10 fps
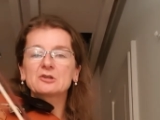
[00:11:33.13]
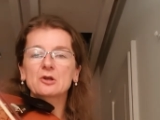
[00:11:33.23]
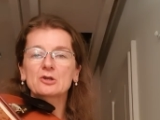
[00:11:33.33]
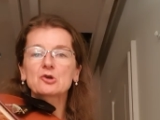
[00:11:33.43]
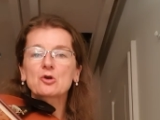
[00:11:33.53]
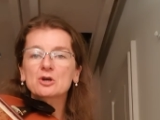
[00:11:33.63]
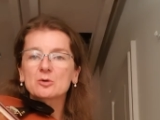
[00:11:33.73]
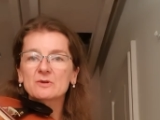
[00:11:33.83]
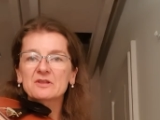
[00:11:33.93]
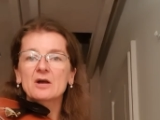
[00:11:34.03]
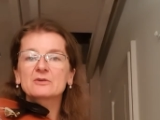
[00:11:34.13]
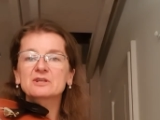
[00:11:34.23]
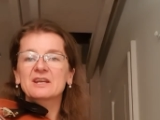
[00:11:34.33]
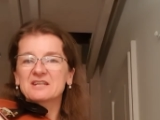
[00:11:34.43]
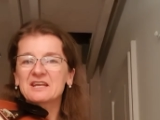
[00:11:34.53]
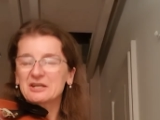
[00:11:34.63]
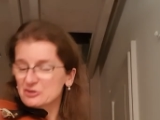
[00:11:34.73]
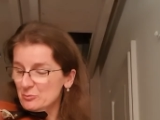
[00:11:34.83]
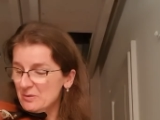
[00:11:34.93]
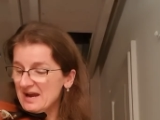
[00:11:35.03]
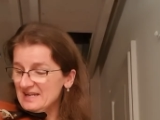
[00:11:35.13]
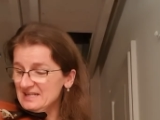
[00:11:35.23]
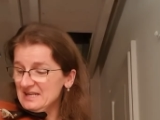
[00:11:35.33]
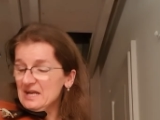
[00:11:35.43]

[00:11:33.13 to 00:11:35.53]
a lot longer without getting into pain,